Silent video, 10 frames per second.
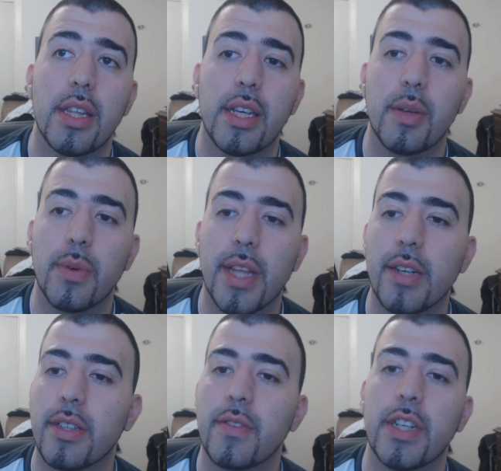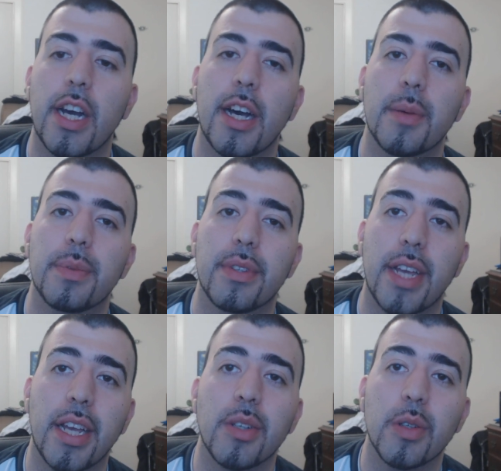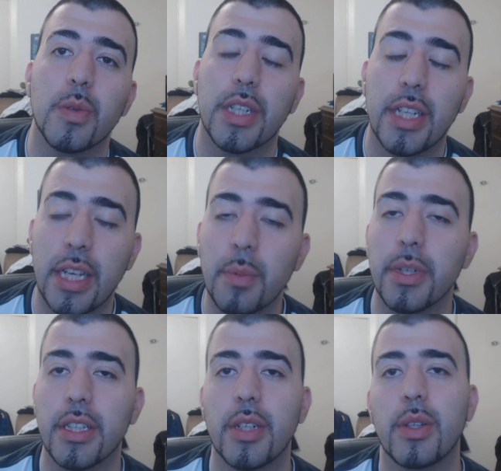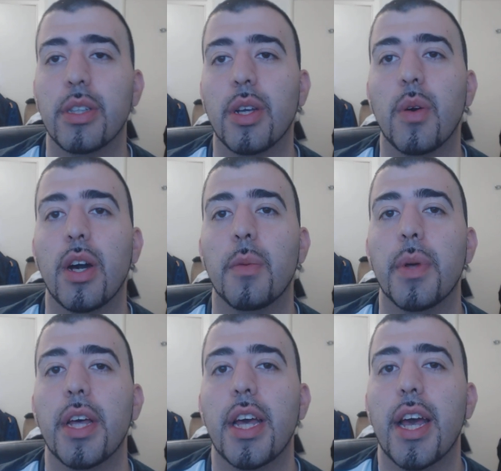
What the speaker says: that without Steve Jobs, Android would keep continuing to go up,